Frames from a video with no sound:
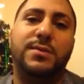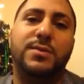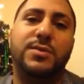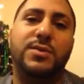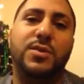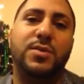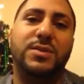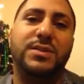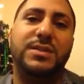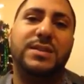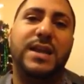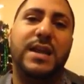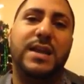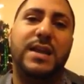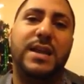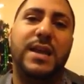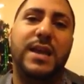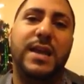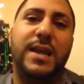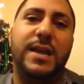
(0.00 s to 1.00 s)
So it's kind
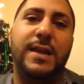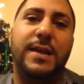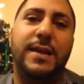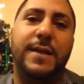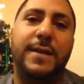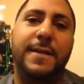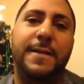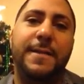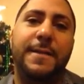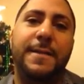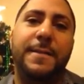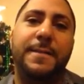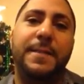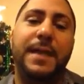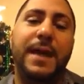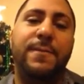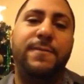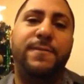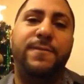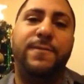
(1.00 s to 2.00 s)
of like
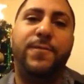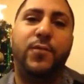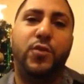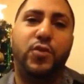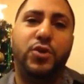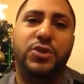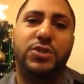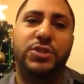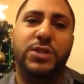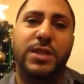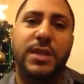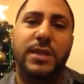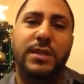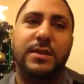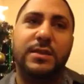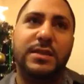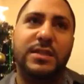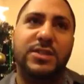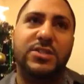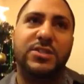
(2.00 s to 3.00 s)
I'm
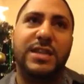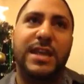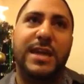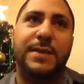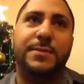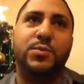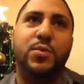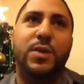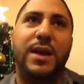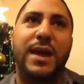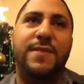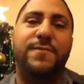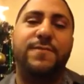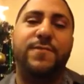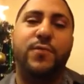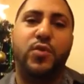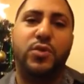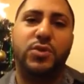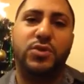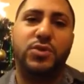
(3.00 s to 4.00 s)
forcing. There's times where I
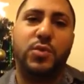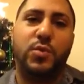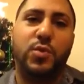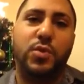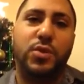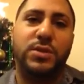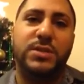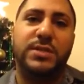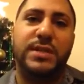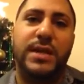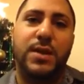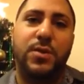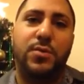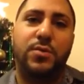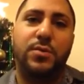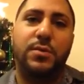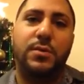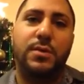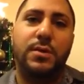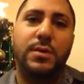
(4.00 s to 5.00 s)
force the words
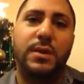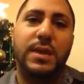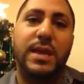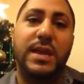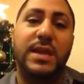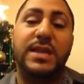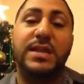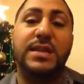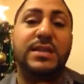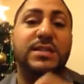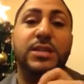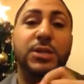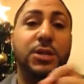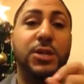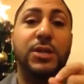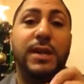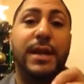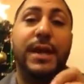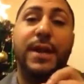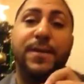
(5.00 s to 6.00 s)
out and it doesn't
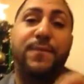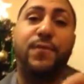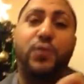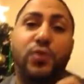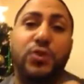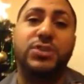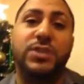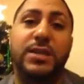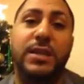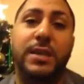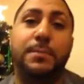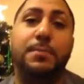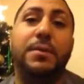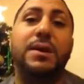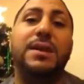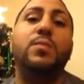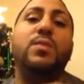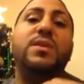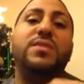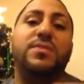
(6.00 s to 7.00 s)
look like I'm forcing it,
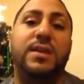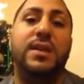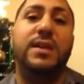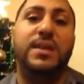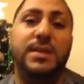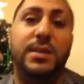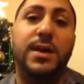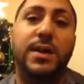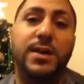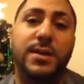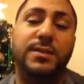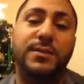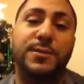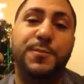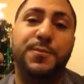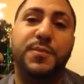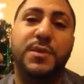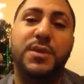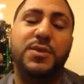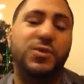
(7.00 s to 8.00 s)
but within it does.
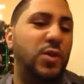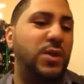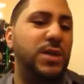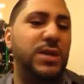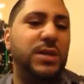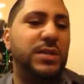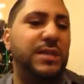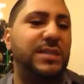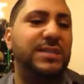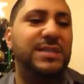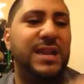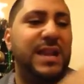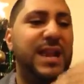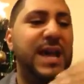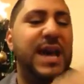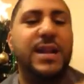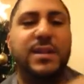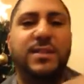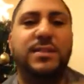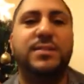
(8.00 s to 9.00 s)
So it's a
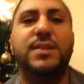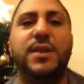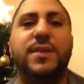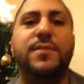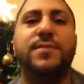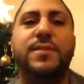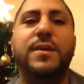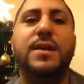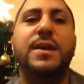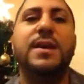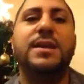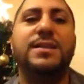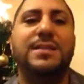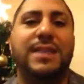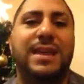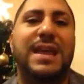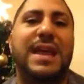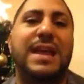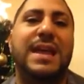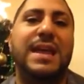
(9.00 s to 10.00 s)
lot of stuff
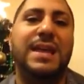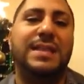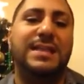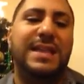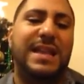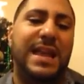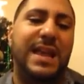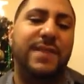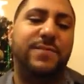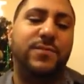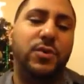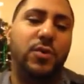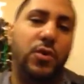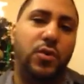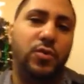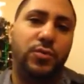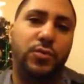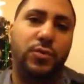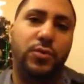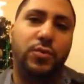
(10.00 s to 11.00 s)
that I have to
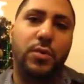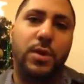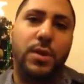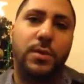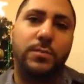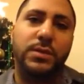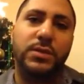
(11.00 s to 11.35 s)
go through.